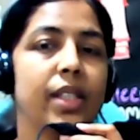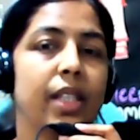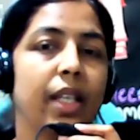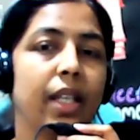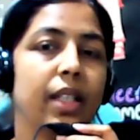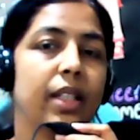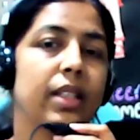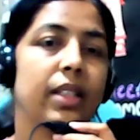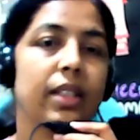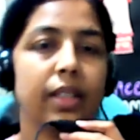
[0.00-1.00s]
say
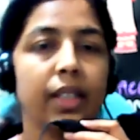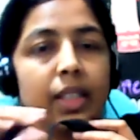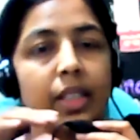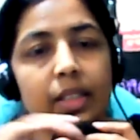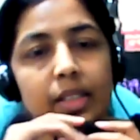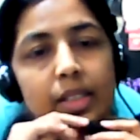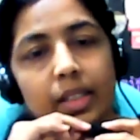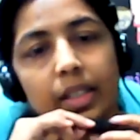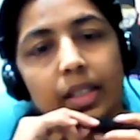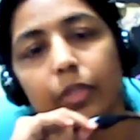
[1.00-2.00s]

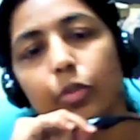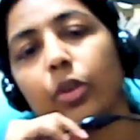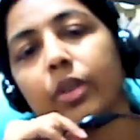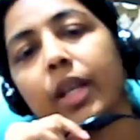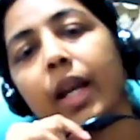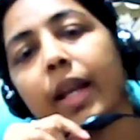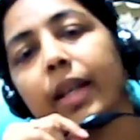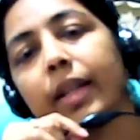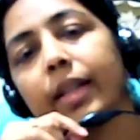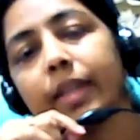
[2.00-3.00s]
lethality for the
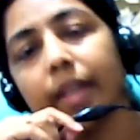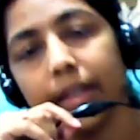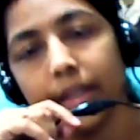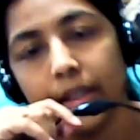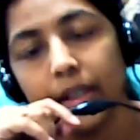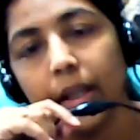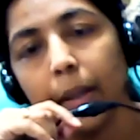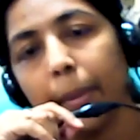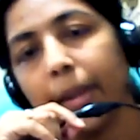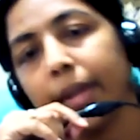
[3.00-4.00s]
allele that
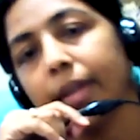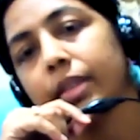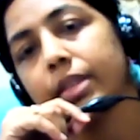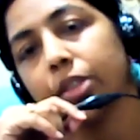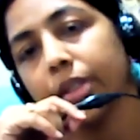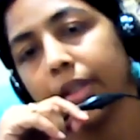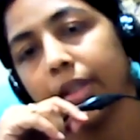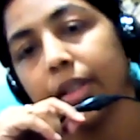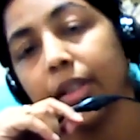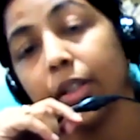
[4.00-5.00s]
Mendel
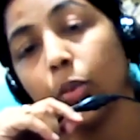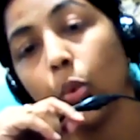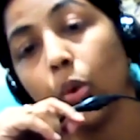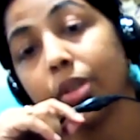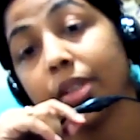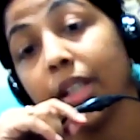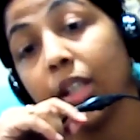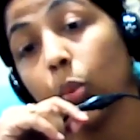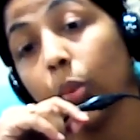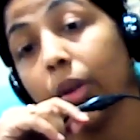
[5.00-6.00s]
studied, it was
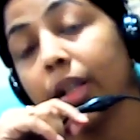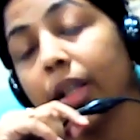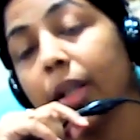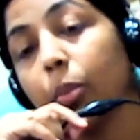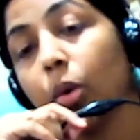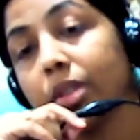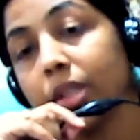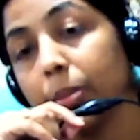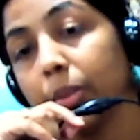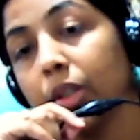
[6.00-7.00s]
equally
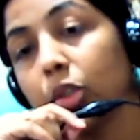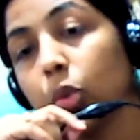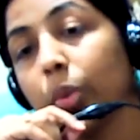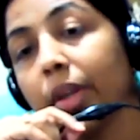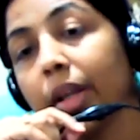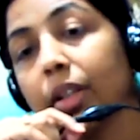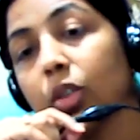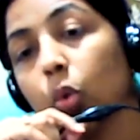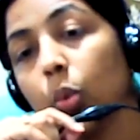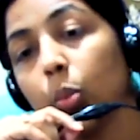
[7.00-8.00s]
possible to get
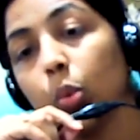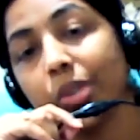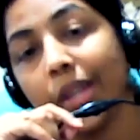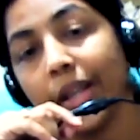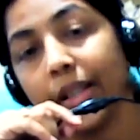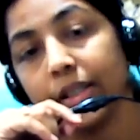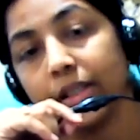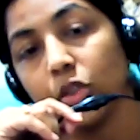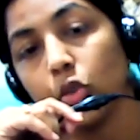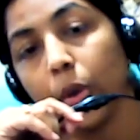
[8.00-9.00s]

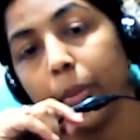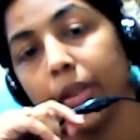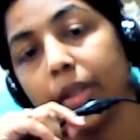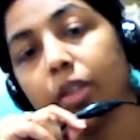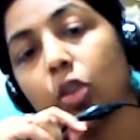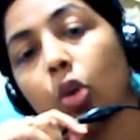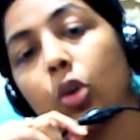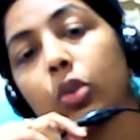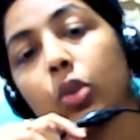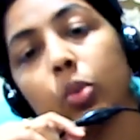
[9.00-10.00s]
homozygous dominant
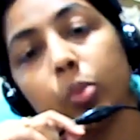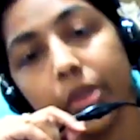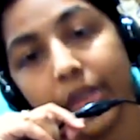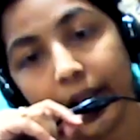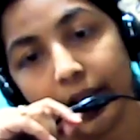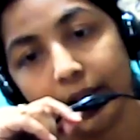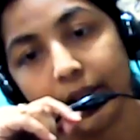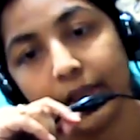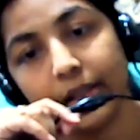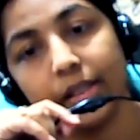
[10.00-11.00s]
or the homozygous
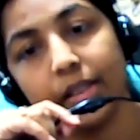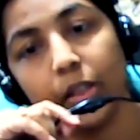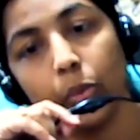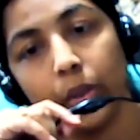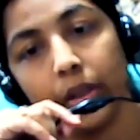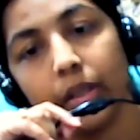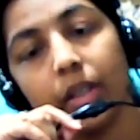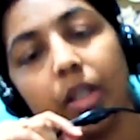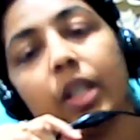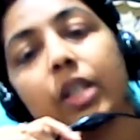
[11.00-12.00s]
recessive one.
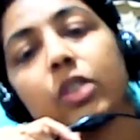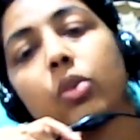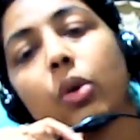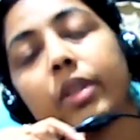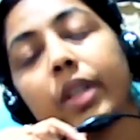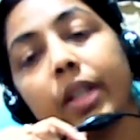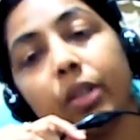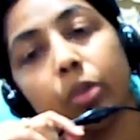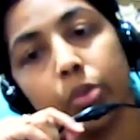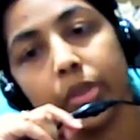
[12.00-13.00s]
So, or the
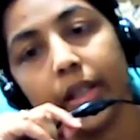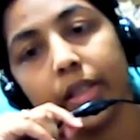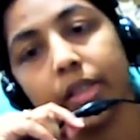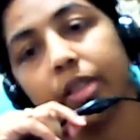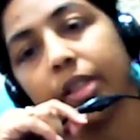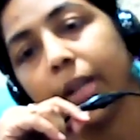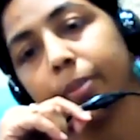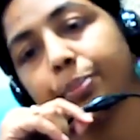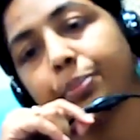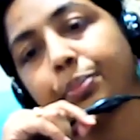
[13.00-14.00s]
heterozygous type.
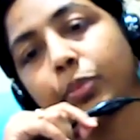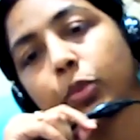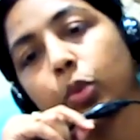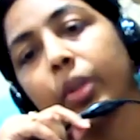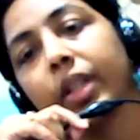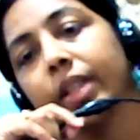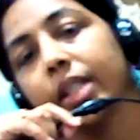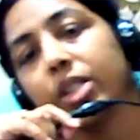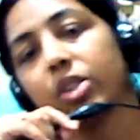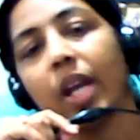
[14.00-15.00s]
So, in
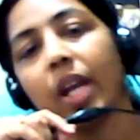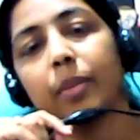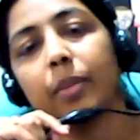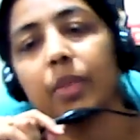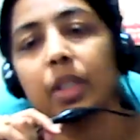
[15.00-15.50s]
this type,